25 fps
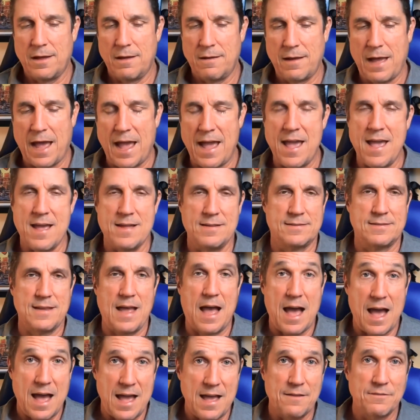ads
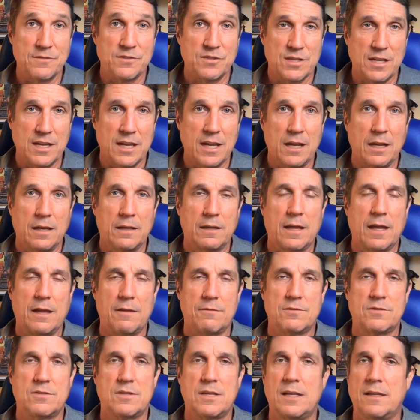I have seen that
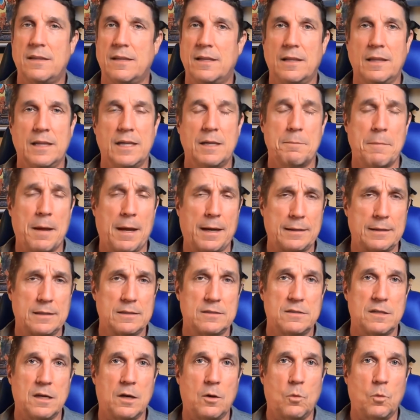have said that lead
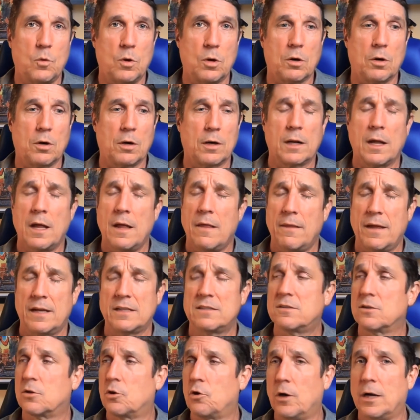magnets don't work.
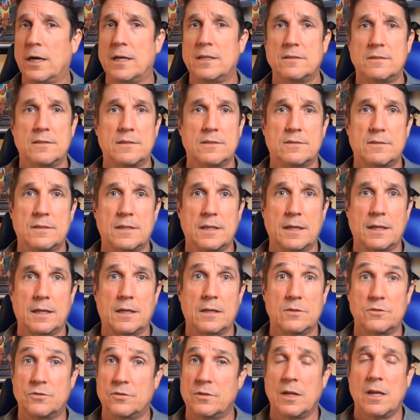That's the craziest thing,
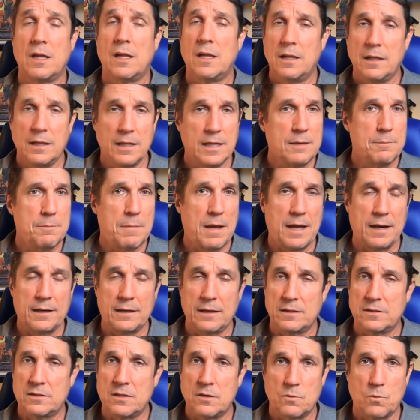because lead
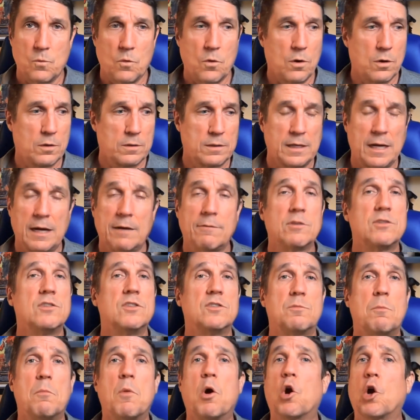magnets have worked ever
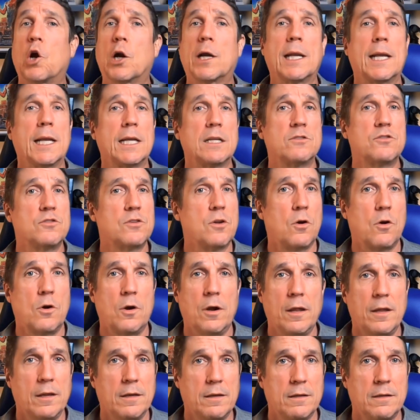since marketing
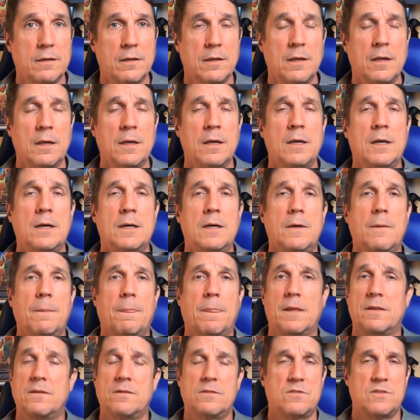started.
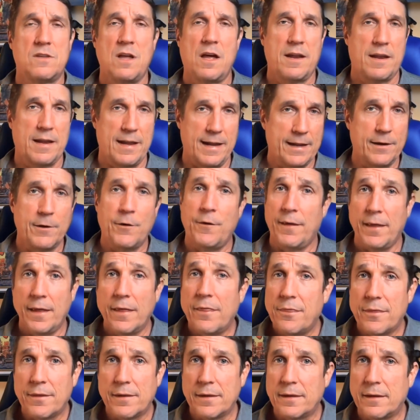This is not an
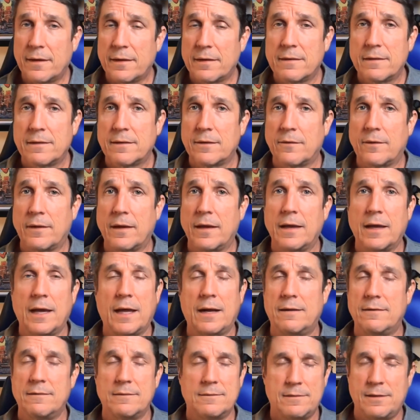internet thing, okay? I
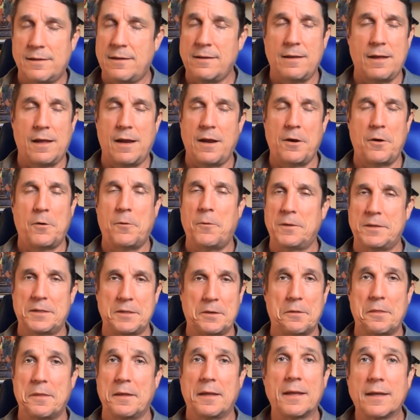don't know what
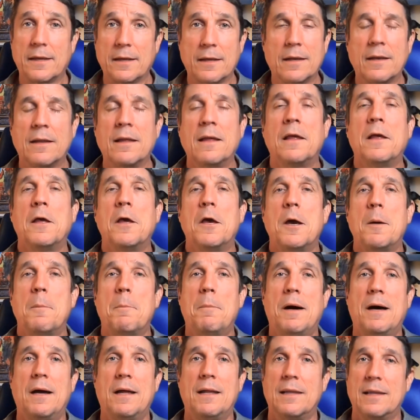they're thinking,
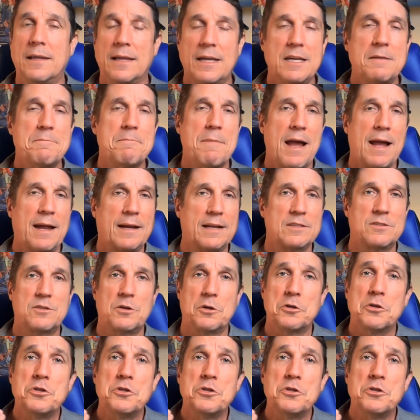but lead magnets are